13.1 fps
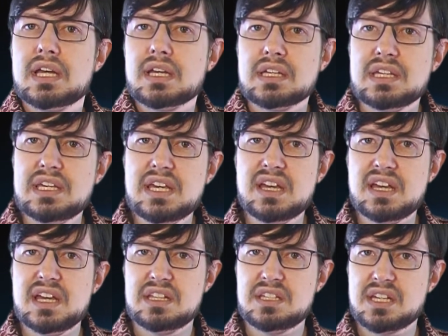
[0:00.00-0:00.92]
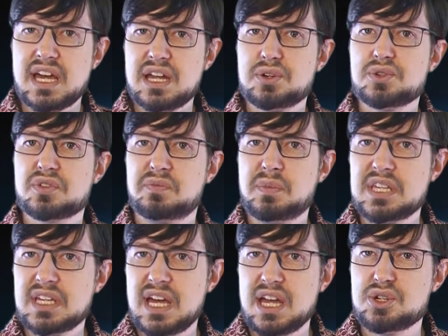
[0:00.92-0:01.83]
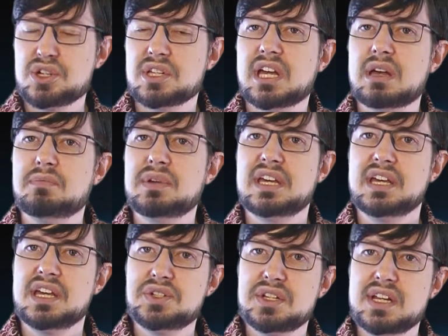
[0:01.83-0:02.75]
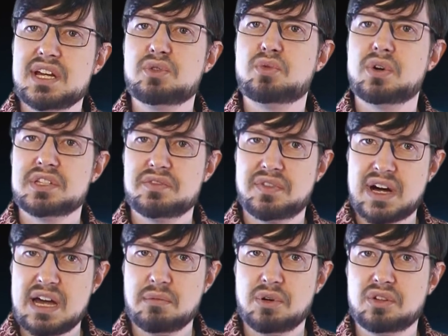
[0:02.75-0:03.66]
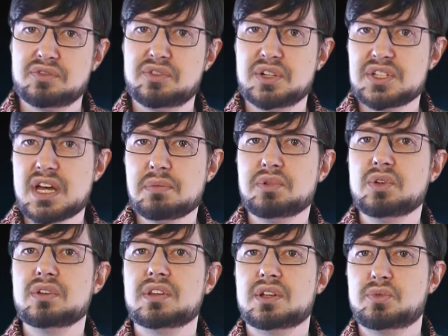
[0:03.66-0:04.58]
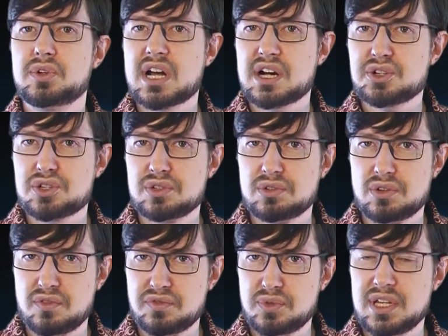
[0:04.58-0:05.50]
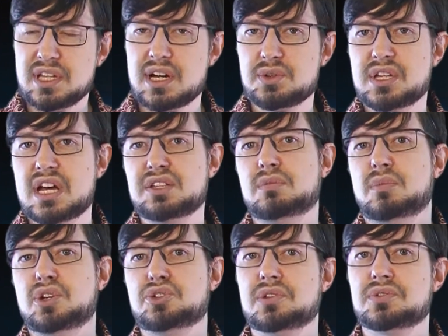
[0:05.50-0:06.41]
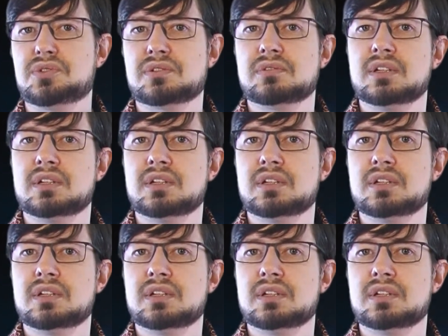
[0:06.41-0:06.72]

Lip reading: Key indicators of mitigation can be easily quantifiable, for example, the reduction of greenhouse gas emissions.